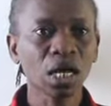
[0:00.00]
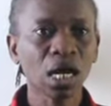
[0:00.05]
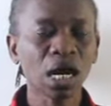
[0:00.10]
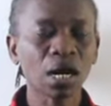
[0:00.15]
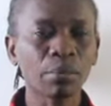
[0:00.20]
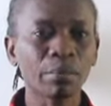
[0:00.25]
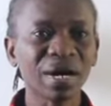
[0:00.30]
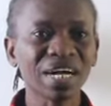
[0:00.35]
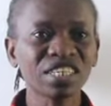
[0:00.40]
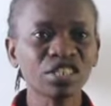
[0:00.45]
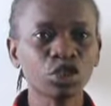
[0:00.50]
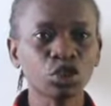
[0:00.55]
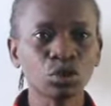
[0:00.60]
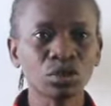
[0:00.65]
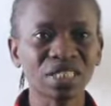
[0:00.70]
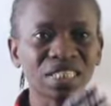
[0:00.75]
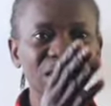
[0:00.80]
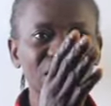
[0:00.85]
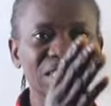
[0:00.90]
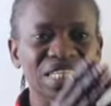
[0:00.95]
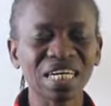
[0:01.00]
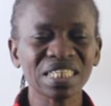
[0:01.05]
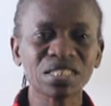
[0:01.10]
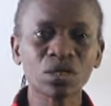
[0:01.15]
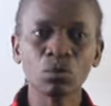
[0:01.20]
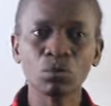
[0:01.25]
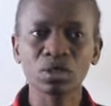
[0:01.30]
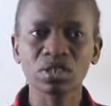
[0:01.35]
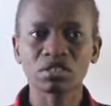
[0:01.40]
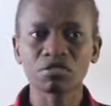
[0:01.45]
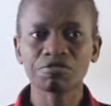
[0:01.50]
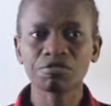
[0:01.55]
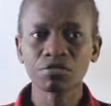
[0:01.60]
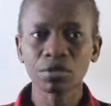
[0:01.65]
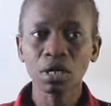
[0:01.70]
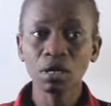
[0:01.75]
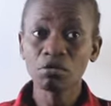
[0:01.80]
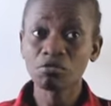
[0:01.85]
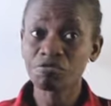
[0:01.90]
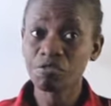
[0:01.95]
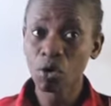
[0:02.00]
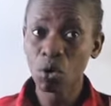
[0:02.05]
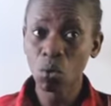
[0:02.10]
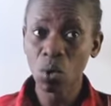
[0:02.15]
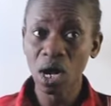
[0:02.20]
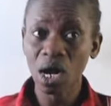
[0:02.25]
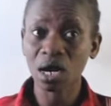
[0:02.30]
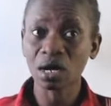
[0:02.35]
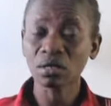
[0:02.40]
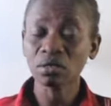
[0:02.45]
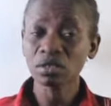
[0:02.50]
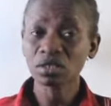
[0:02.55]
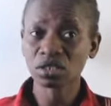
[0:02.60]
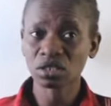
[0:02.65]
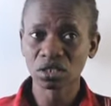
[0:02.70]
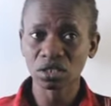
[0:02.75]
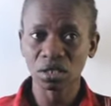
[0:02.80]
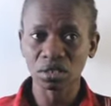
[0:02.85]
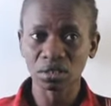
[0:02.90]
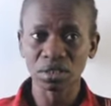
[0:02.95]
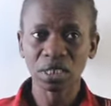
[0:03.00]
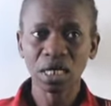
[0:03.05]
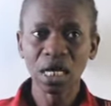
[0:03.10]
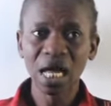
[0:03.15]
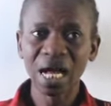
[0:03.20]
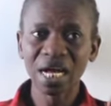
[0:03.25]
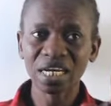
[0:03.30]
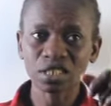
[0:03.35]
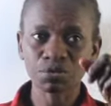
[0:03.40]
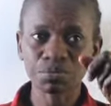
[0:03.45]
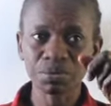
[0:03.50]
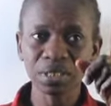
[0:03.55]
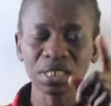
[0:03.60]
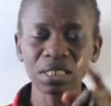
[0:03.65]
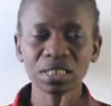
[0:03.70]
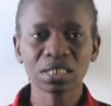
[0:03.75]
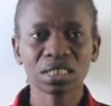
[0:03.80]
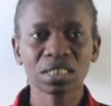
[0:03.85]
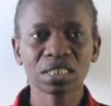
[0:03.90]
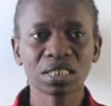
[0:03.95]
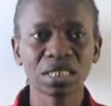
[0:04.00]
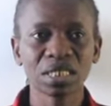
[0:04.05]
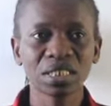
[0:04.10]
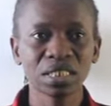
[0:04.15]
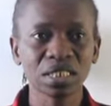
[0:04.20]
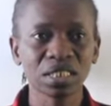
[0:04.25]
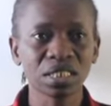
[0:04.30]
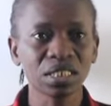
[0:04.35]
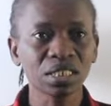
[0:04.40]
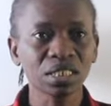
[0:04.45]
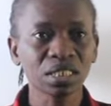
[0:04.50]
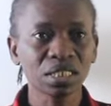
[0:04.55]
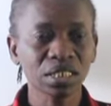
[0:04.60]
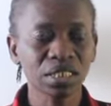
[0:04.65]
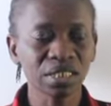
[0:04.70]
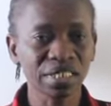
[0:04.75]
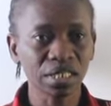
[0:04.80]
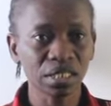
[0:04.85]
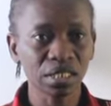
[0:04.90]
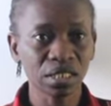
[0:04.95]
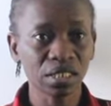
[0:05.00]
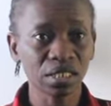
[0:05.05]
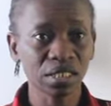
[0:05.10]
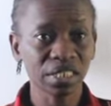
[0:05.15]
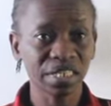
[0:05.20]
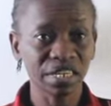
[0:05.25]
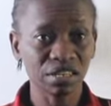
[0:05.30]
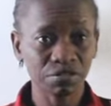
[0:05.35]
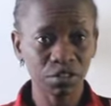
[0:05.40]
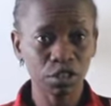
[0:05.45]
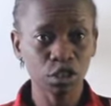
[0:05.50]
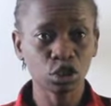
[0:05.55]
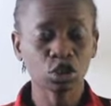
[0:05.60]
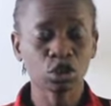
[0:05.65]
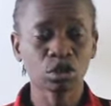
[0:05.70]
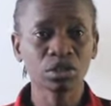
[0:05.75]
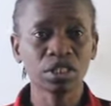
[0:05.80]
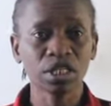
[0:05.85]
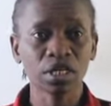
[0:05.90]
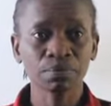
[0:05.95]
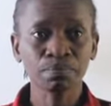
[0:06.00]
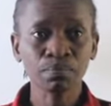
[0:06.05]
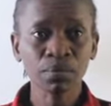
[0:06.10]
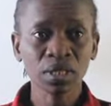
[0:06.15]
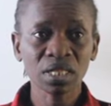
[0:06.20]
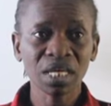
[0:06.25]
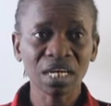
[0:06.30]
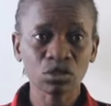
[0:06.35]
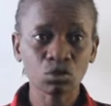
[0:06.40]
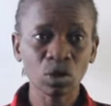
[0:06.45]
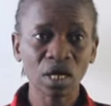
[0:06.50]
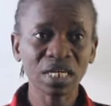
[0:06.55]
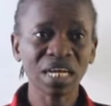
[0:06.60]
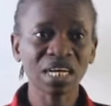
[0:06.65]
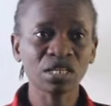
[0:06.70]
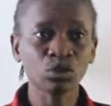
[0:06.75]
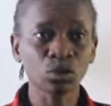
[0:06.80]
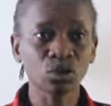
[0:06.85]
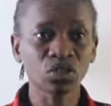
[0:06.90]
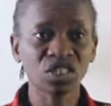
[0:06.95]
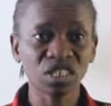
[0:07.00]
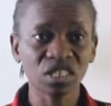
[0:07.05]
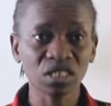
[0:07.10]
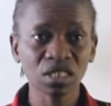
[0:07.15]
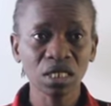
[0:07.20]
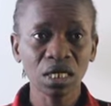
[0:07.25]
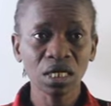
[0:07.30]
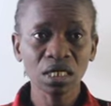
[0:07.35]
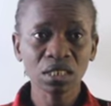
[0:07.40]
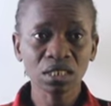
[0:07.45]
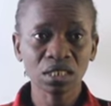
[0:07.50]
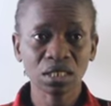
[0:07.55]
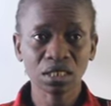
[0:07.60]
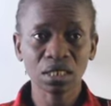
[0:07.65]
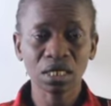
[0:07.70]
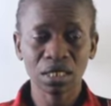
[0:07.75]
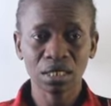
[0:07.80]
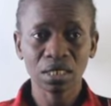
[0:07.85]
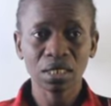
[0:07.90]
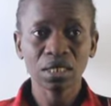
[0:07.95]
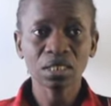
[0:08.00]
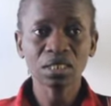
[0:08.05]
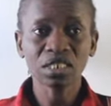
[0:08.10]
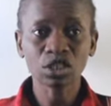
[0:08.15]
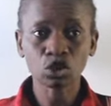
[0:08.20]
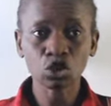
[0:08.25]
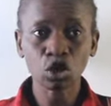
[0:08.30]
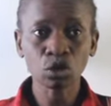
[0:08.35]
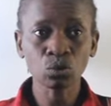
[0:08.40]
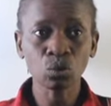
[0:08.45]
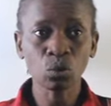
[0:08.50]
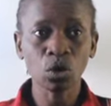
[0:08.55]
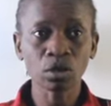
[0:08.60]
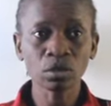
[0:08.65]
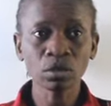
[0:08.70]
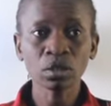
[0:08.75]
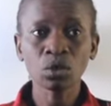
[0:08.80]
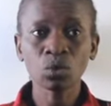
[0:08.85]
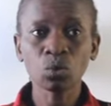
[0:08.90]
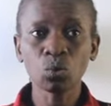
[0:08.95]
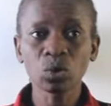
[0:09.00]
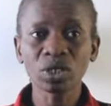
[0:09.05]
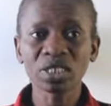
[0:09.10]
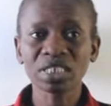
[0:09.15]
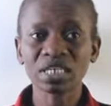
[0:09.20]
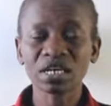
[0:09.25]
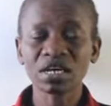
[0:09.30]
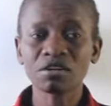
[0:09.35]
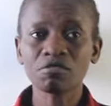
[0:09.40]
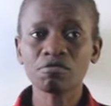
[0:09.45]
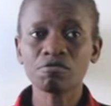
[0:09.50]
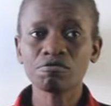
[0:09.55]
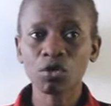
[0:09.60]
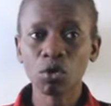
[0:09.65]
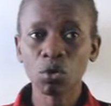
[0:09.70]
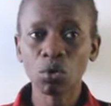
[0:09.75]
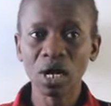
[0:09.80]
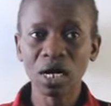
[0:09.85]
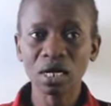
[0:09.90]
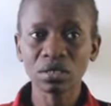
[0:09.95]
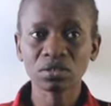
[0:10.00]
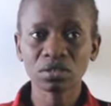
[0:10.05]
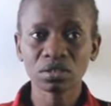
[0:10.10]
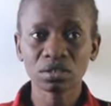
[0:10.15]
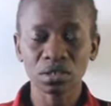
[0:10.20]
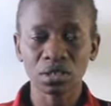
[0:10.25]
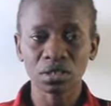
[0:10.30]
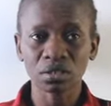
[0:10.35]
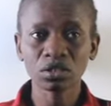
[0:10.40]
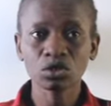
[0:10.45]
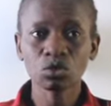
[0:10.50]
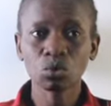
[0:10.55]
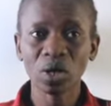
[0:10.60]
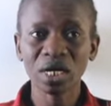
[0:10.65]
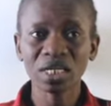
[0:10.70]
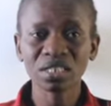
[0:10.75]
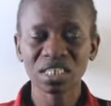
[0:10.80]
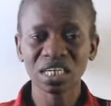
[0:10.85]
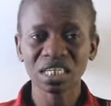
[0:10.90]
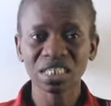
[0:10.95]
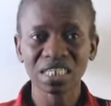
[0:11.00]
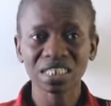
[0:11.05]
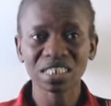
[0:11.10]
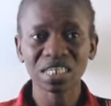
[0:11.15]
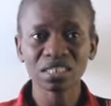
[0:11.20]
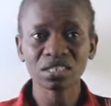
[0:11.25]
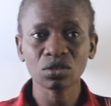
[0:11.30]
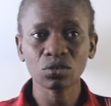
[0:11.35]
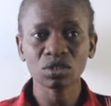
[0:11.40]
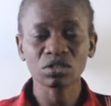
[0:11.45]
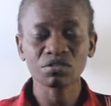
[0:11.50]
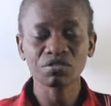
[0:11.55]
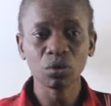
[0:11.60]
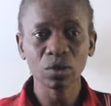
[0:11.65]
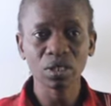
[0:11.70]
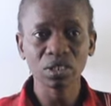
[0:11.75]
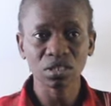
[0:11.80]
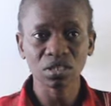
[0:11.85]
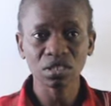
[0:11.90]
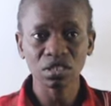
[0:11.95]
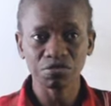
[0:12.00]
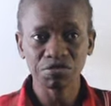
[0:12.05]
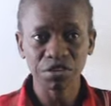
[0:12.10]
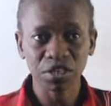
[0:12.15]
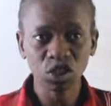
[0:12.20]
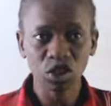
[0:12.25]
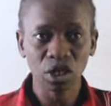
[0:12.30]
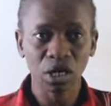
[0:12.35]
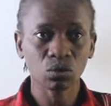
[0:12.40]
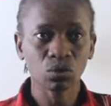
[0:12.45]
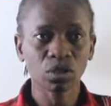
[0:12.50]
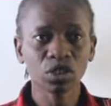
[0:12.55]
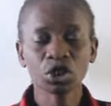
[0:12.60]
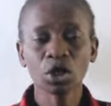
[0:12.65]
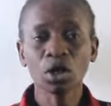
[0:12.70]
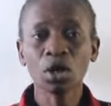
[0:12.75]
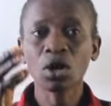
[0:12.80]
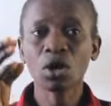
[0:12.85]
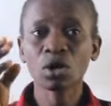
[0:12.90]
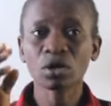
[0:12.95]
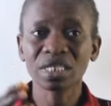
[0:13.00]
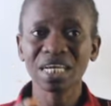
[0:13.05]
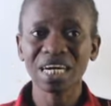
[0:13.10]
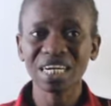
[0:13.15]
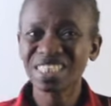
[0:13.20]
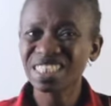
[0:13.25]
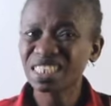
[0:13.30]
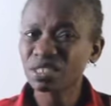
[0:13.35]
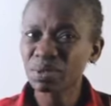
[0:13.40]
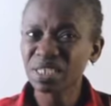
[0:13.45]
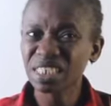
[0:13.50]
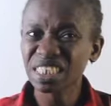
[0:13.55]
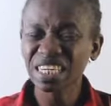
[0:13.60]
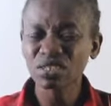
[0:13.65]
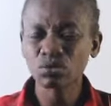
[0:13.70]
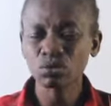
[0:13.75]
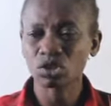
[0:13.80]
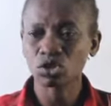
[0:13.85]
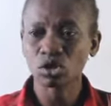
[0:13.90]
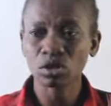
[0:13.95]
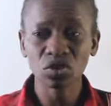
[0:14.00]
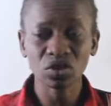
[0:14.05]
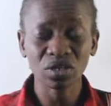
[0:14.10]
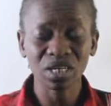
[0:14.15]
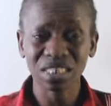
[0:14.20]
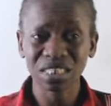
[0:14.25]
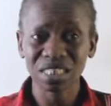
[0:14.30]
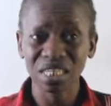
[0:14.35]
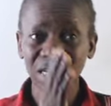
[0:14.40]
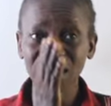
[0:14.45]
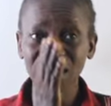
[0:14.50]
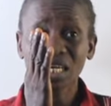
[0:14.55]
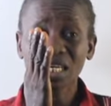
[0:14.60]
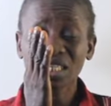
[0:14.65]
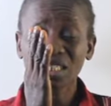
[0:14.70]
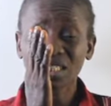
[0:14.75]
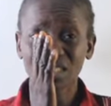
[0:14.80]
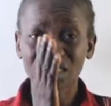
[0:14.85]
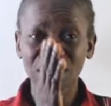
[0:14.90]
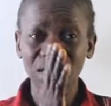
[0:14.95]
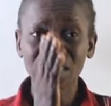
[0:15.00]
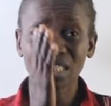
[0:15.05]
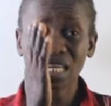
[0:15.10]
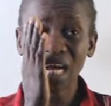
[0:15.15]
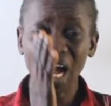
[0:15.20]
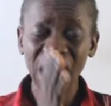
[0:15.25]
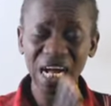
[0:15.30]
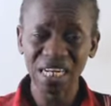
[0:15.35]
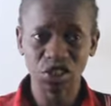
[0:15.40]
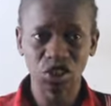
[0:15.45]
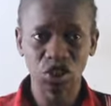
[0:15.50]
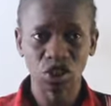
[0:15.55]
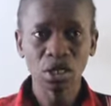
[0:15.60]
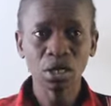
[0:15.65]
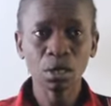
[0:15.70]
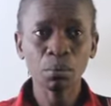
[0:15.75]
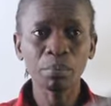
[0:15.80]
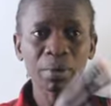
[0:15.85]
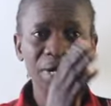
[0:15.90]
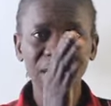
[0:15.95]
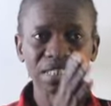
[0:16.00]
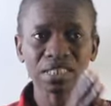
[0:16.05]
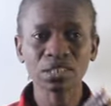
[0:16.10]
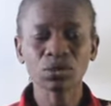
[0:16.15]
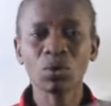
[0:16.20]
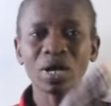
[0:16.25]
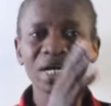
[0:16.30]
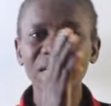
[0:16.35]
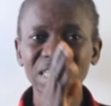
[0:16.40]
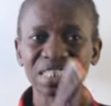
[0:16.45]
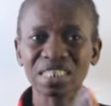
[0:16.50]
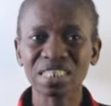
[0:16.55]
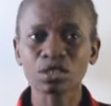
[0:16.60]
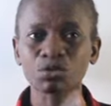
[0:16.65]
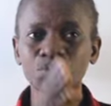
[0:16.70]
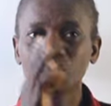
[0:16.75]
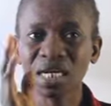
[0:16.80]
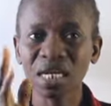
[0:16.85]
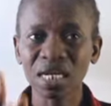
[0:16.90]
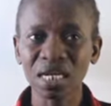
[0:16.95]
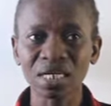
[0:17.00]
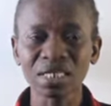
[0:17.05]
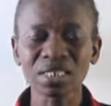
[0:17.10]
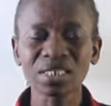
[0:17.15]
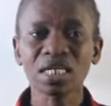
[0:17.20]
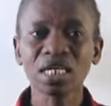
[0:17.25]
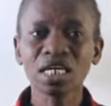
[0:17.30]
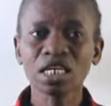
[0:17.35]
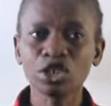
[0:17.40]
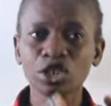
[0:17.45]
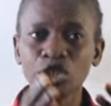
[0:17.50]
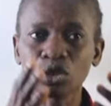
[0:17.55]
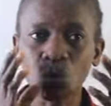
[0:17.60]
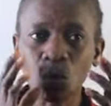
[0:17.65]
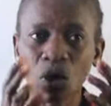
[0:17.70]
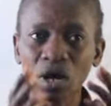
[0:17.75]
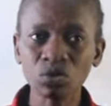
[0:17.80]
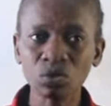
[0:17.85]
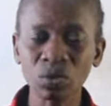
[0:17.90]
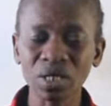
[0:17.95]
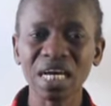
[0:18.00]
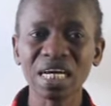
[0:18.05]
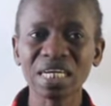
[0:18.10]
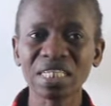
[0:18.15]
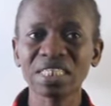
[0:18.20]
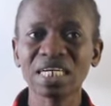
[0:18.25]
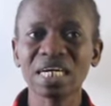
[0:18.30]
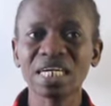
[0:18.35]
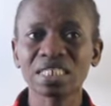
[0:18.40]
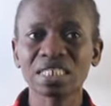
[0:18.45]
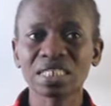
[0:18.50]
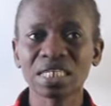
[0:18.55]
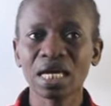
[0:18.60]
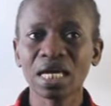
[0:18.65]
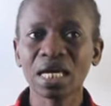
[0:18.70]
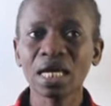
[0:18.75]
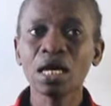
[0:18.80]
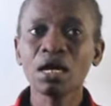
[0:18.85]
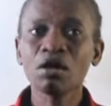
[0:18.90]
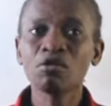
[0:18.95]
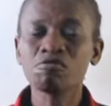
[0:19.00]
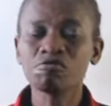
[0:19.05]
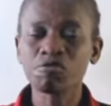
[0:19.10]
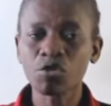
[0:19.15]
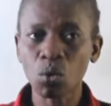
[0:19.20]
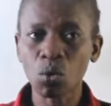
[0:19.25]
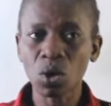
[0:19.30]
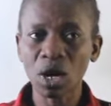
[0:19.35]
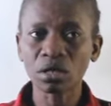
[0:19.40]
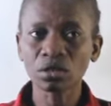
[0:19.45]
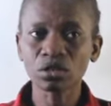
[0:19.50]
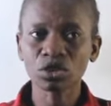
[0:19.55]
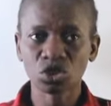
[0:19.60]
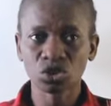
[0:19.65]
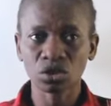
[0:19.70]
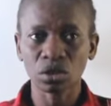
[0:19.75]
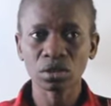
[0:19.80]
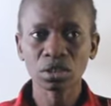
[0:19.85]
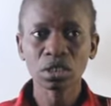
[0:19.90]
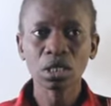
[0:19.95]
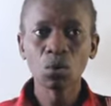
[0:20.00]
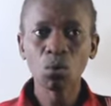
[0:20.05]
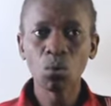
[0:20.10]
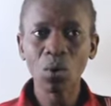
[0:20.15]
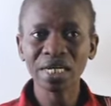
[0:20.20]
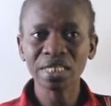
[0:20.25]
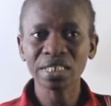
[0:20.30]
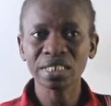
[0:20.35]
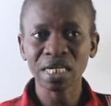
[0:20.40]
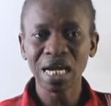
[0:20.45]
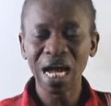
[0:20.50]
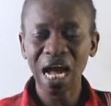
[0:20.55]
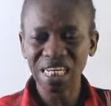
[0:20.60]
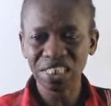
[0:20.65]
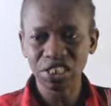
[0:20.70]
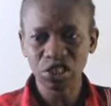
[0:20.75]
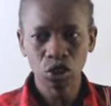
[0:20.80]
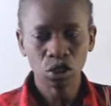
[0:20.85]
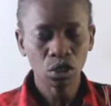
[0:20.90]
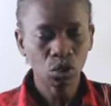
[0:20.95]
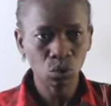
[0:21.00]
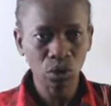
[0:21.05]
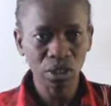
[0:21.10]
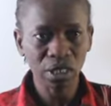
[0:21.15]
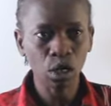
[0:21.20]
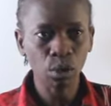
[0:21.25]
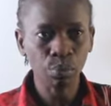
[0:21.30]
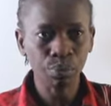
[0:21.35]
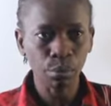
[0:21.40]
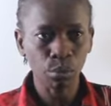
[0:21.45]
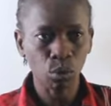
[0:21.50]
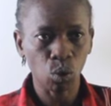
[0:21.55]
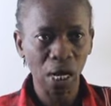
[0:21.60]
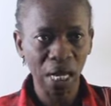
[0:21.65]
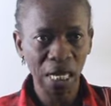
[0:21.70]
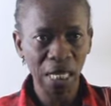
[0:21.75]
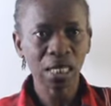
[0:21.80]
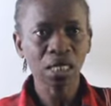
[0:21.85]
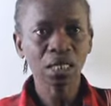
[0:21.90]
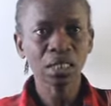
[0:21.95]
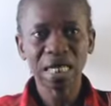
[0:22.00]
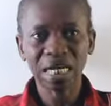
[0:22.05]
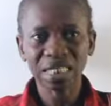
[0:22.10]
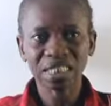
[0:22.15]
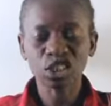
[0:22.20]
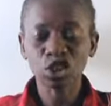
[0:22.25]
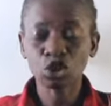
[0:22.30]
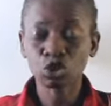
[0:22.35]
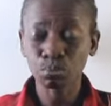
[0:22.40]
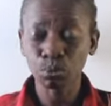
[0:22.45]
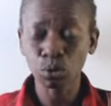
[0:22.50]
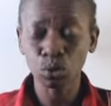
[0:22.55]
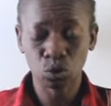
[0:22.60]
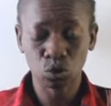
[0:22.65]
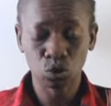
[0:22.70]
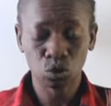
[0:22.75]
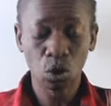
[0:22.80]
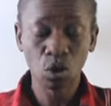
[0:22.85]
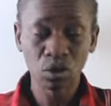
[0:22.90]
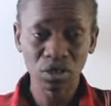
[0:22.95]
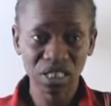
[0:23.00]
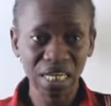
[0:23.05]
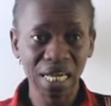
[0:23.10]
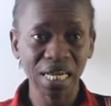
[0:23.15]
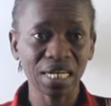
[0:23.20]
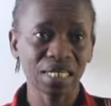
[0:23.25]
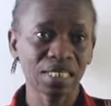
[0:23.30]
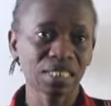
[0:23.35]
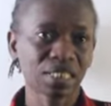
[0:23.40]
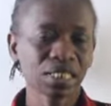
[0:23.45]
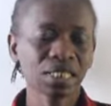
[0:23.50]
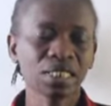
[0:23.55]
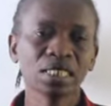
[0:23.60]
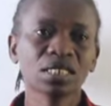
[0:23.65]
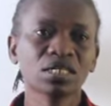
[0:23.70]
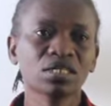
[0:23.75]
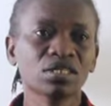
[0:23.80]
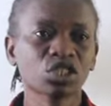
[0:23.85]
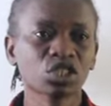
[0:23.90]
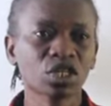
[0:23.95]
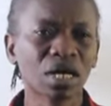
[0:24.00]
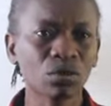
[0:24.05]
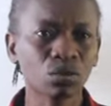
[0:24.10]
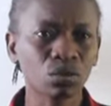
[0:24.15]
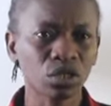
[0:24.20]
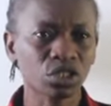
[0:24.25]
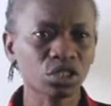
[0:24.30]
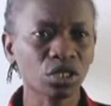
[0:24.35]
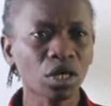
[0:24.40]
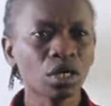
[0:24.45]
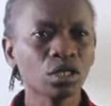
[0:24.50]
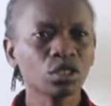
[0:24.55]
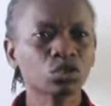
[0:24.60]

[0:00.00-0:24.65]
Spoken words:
And mind you, it is starting with vowel sound, as been stated in the definition there, that you either use this se, the 3rd one, with a vowel sound, words that are starting with vowel sound in French language, or that it may start with consonant sound H. But when it is being linked, the word we heard there is a vowel sound, while the H will now be moe, that is smooth or silent in English language.